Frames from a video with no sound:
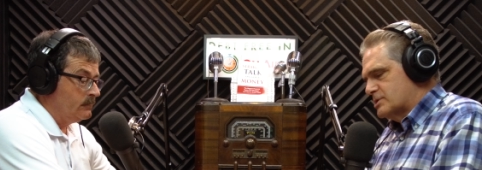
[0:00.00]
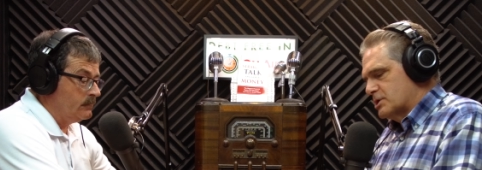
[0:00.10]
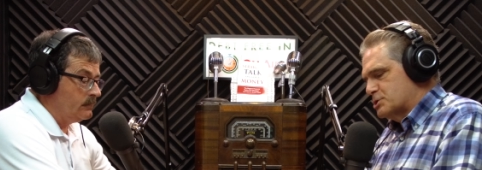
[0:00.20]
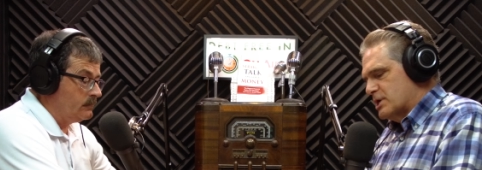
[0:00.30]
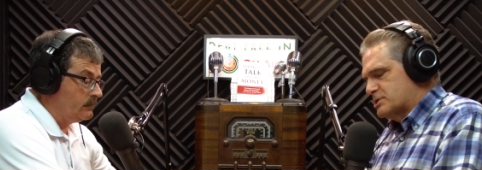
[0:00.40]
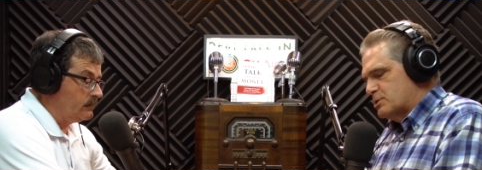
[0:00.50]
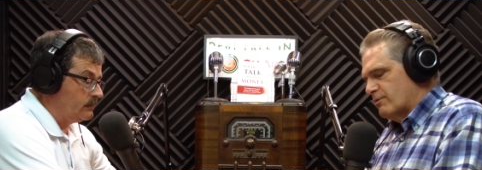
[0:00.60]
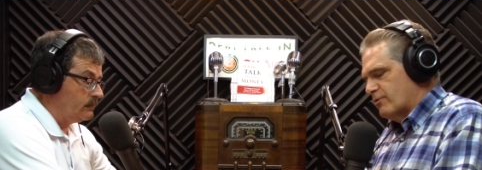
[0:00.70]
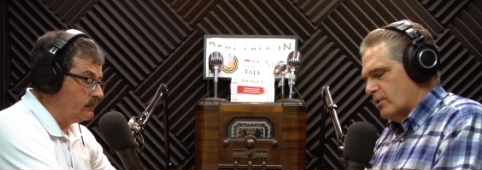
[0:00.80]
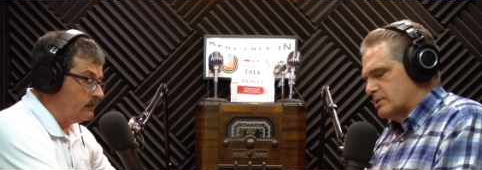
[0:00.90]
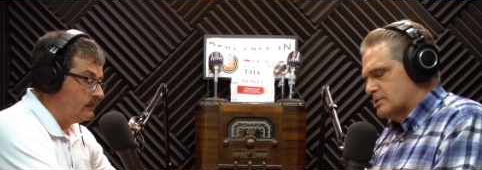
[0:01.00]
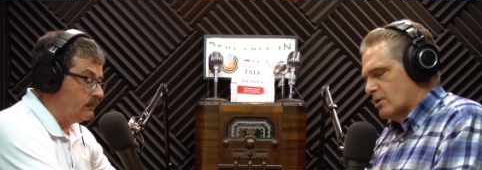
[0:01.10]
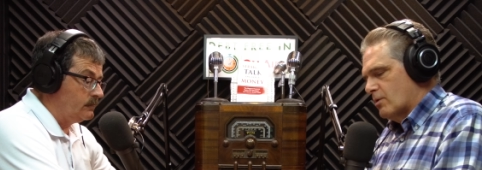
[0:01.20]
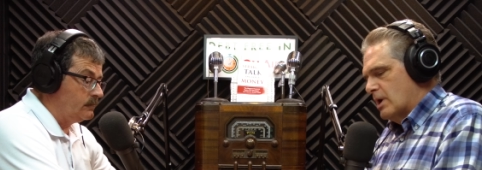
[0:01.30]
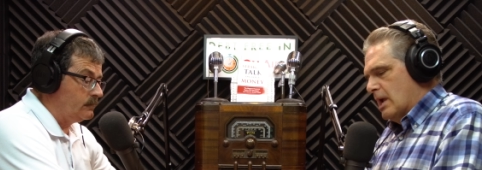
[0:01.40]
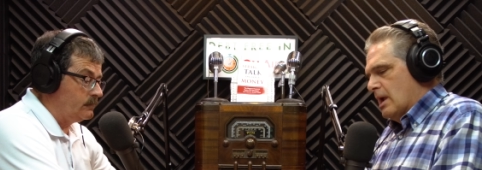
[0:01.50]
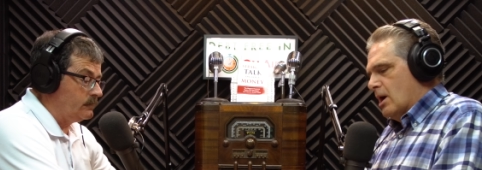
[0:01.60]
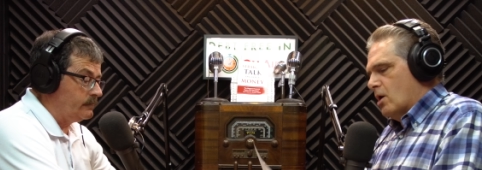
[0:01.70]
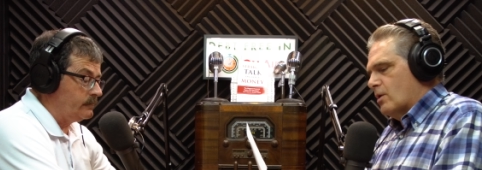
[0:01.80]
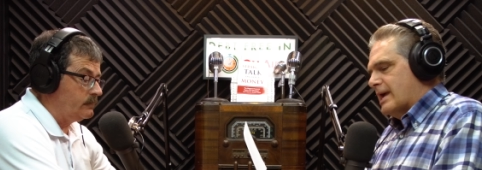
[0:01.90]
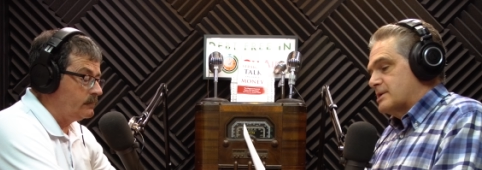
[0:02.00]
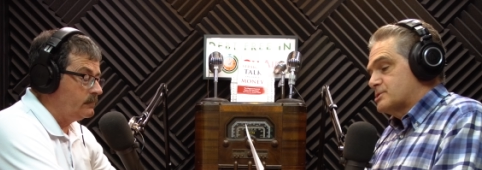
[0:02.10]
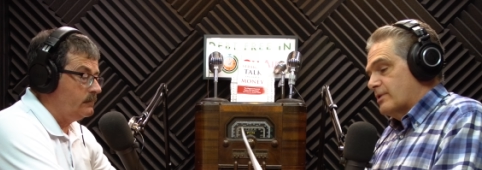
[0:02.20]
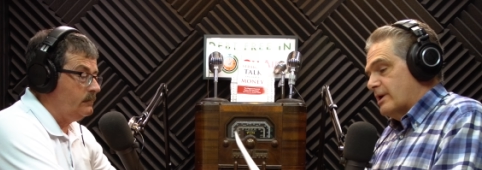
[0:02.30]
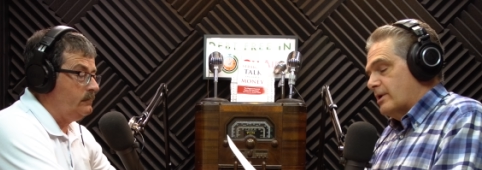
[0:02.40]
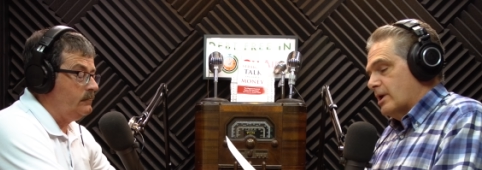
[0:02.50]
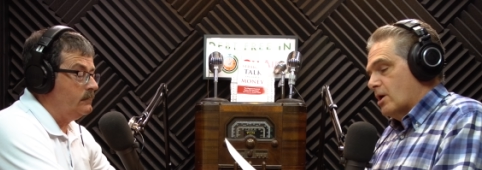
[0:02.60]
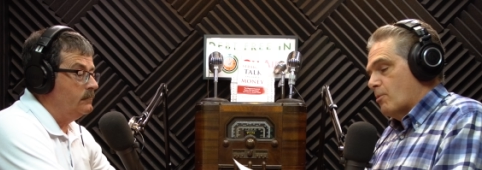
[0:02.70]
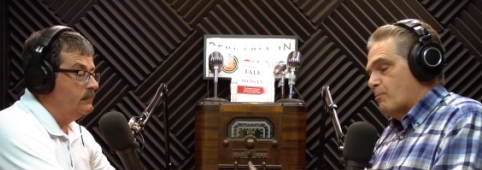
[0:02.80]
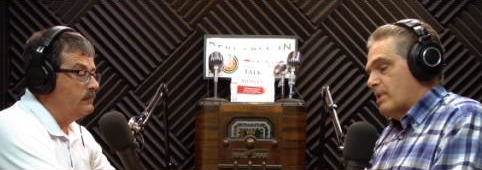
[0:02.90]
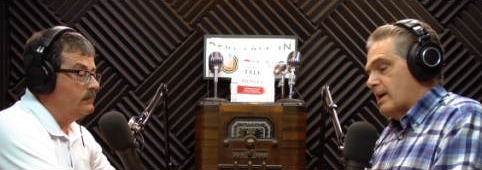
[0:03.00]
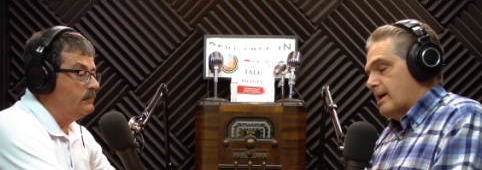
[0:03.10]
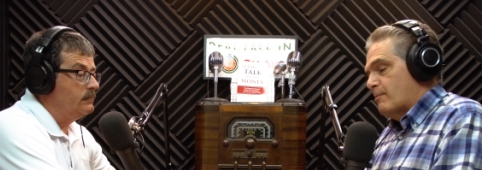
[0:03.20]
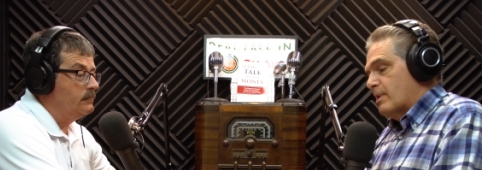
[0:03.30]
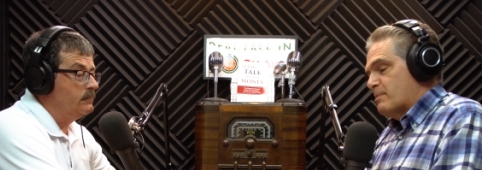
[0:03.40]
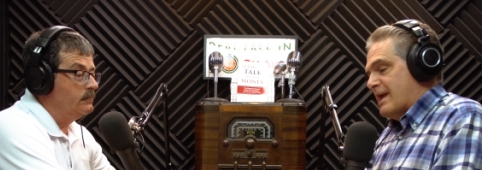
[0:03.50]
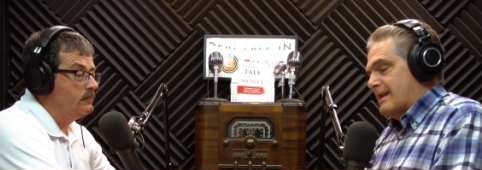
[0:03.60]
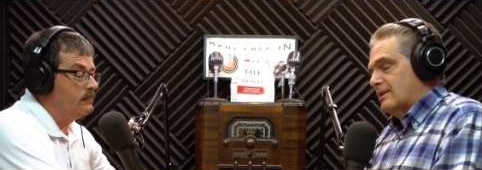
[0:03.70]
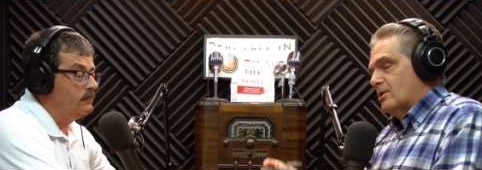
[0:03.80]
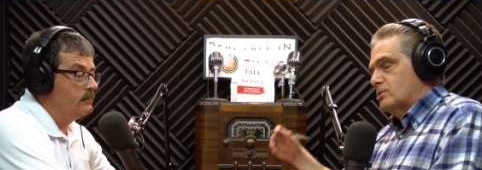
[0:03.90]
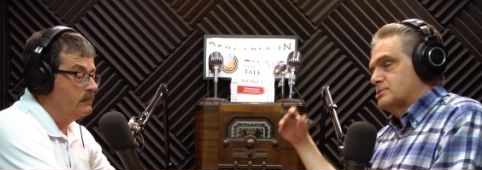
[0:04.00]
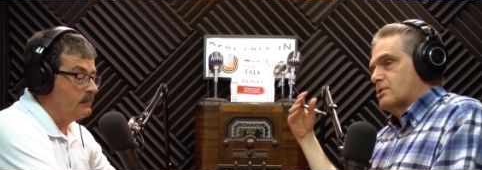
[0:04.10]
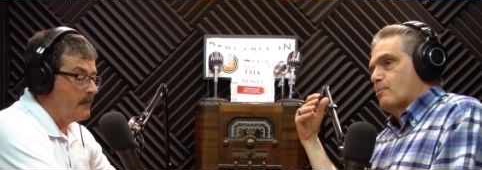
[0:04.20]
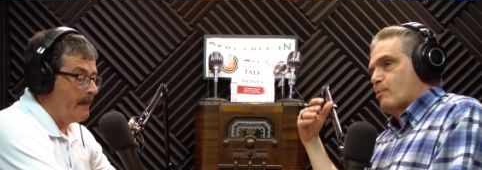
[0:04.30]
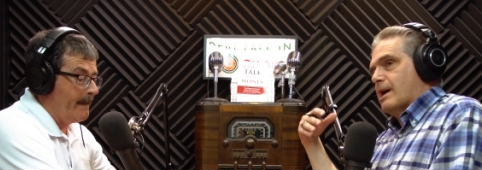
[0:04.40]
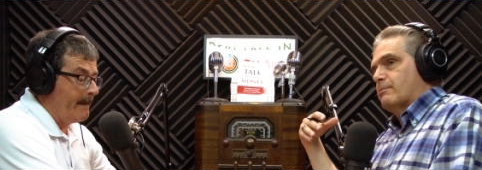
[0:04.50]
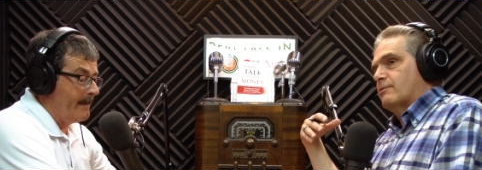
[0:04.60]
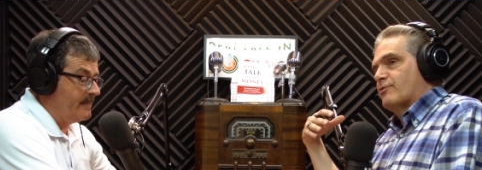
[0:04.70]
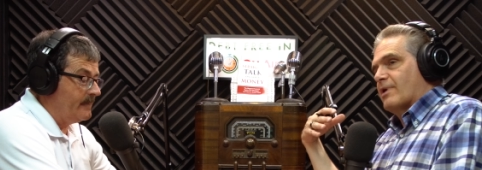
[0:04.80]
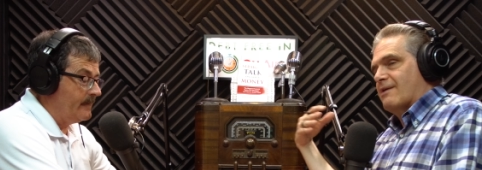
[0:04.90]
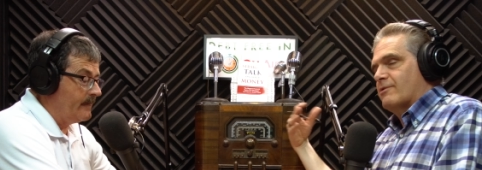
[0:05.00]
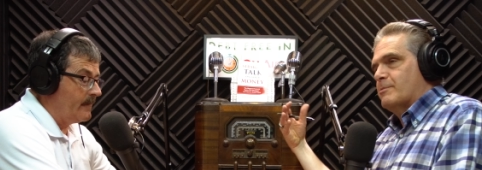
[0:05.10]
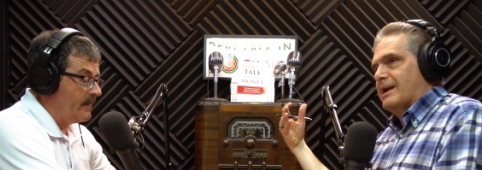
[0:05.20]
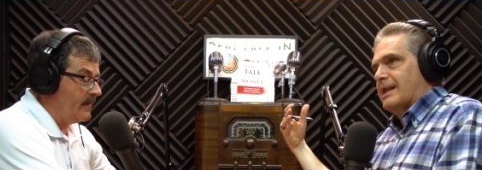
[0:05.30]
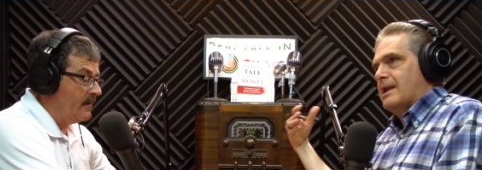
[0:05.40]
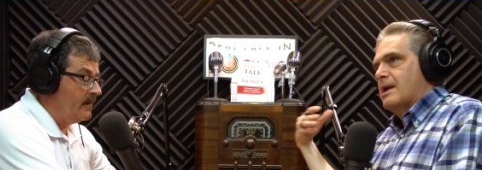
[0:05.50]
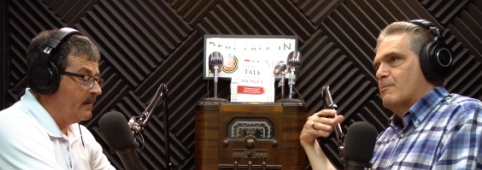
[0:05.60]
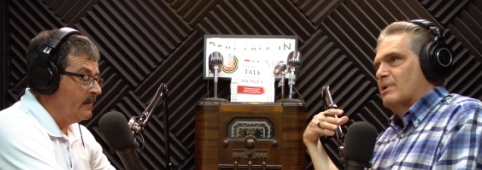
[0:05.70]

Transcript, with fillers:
Speaker 1: suggest you avoid. So, okay, so there you go. Payday loans are a problem for everybody,